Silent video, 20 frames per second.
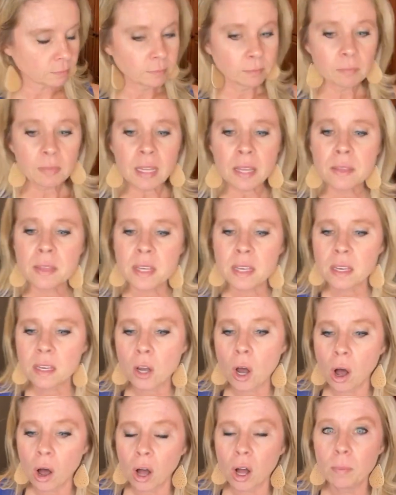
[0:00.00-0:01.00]
The
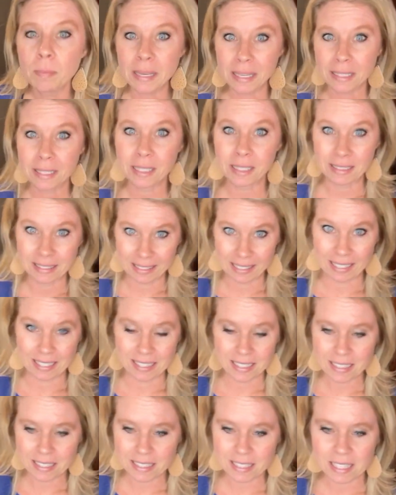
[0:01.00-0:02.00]
Calm and
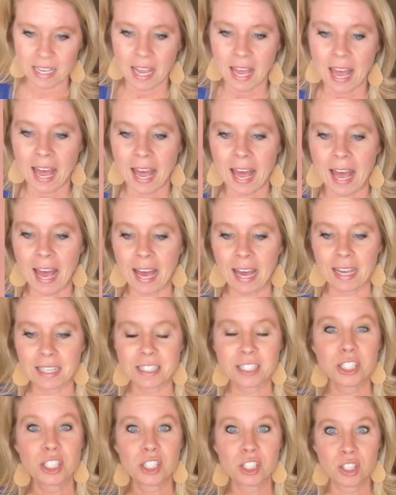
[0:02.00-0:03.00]
Cleanse has
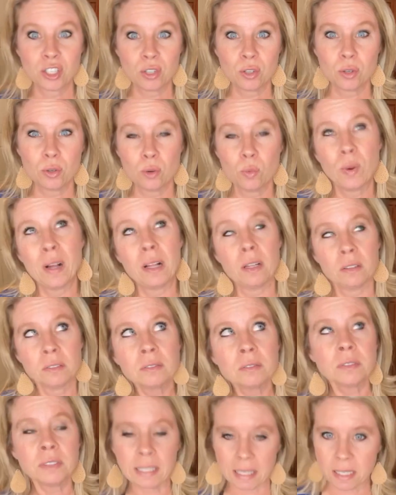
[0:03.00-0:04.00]
two
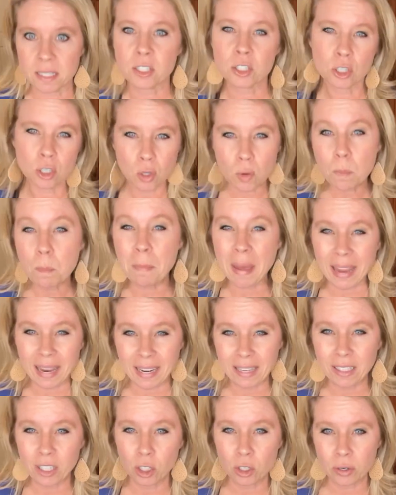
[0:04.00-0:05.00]
main
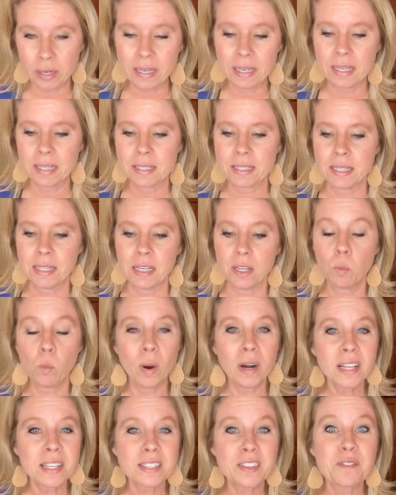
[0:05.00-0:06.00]
ingredients in it. One is
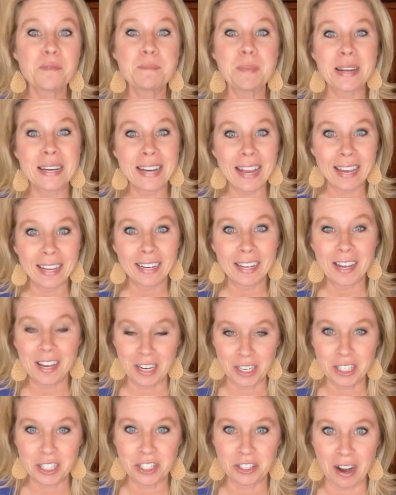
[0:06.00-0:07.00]
the banana
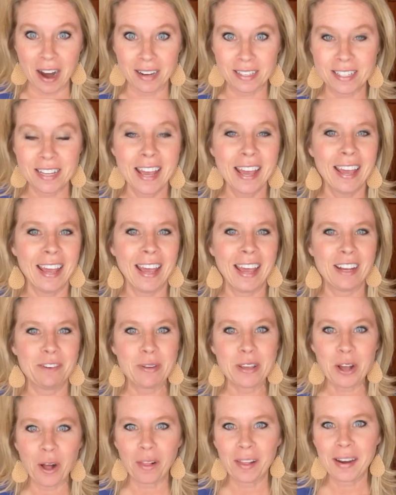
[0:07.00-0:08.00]
extract, and we call
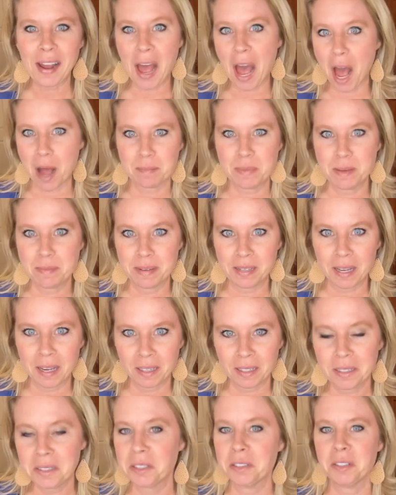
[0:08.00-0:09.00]
it Happy Banana. I
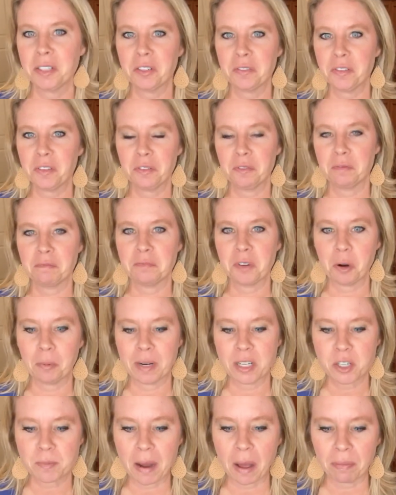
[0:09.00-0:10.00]
don't know if you know much
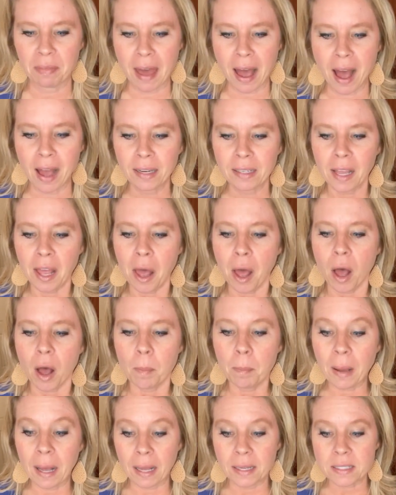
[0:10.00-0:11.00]
about that,
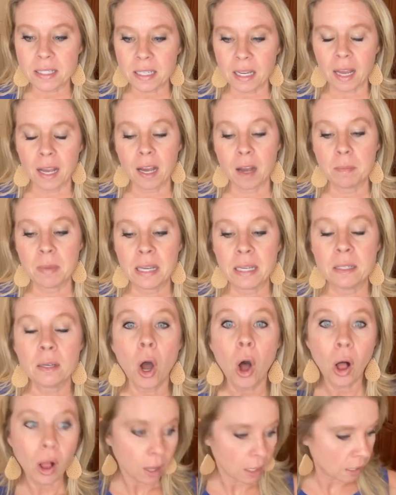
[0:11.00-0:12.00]
but and
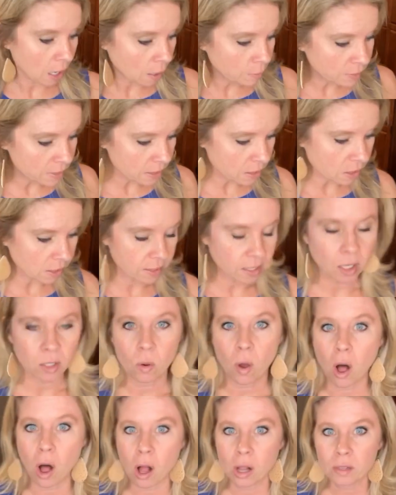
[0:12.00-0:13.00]
I'm just going to tell you,
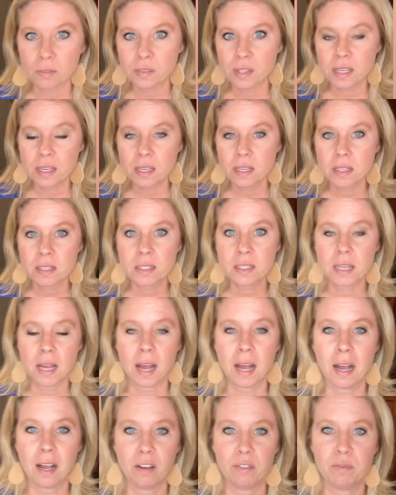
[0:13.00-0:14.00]
all of these
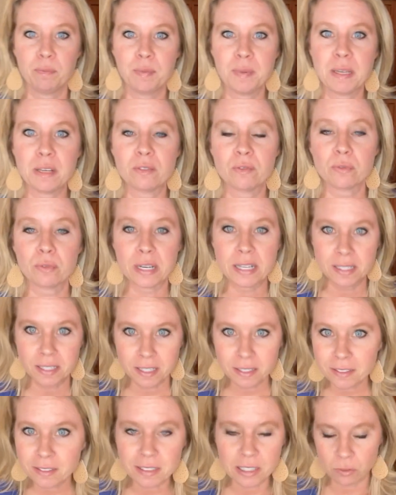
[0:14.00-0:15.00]
have been
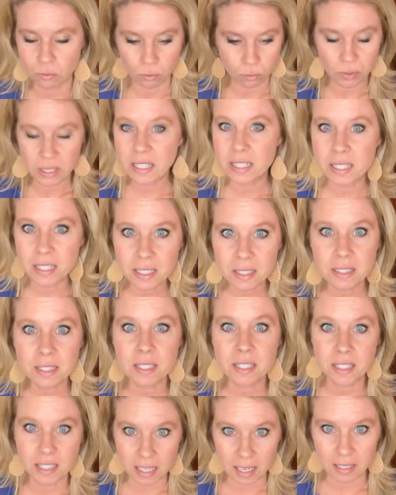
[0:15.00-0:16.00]
recent
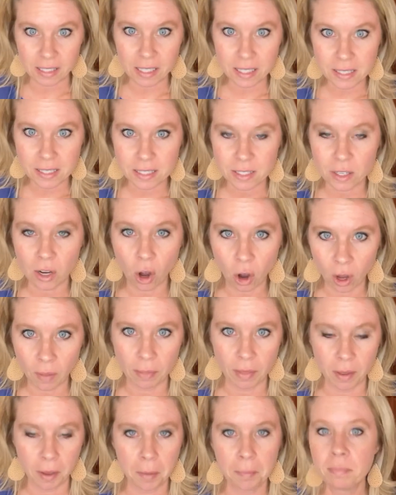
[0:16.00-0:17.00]
studies on
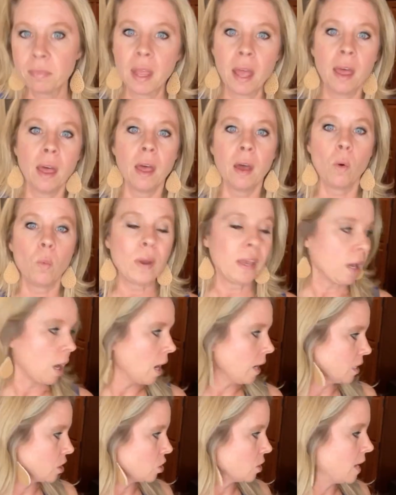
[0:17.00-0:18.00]
them. We
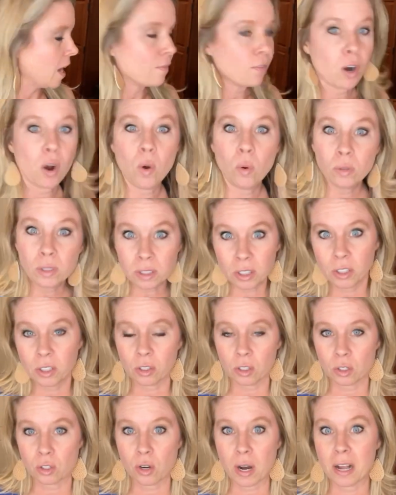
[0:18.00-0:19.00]
actually have our own clinical
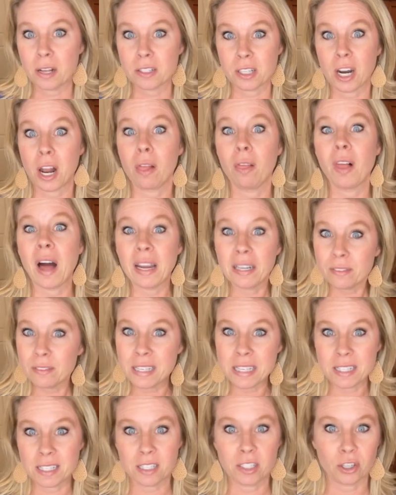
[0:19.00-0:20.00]
trials on a lot of these
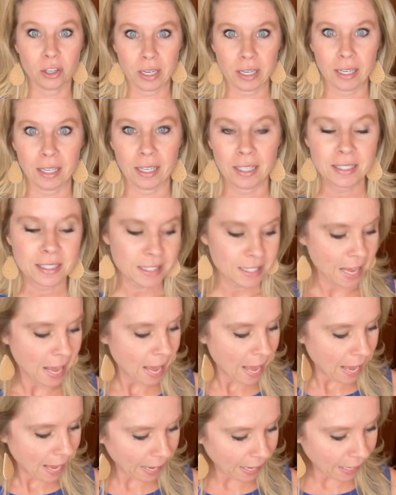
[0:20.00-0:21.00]
ingredients,
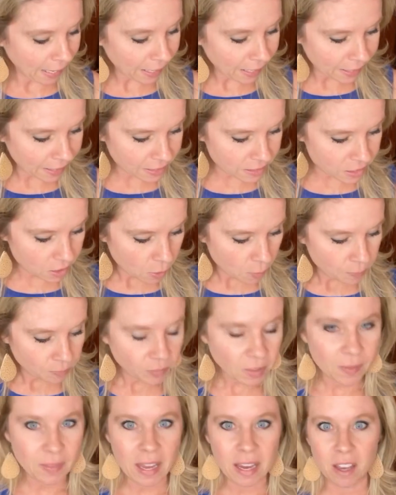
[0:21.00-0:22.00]
and
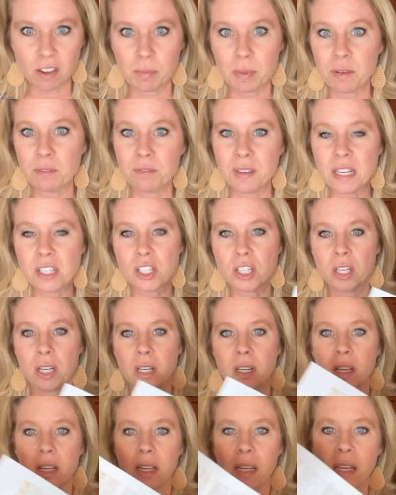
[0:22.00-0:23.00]
they have been featured
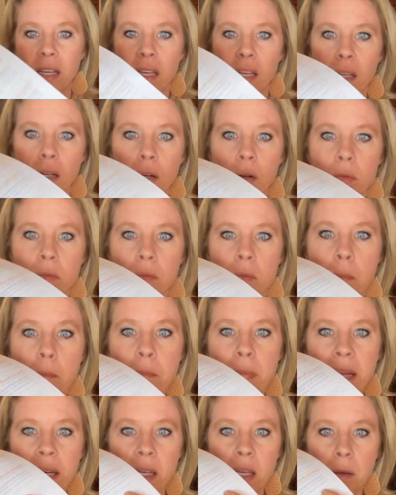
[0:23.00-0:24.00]
in
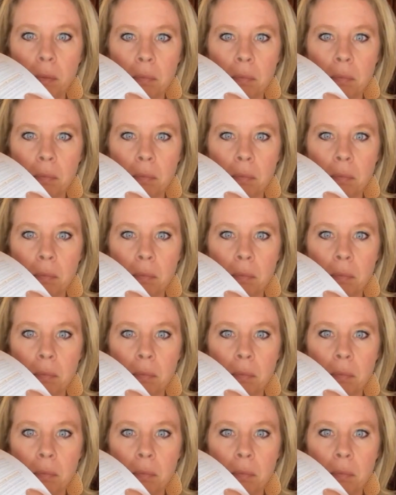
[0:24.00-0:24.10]
many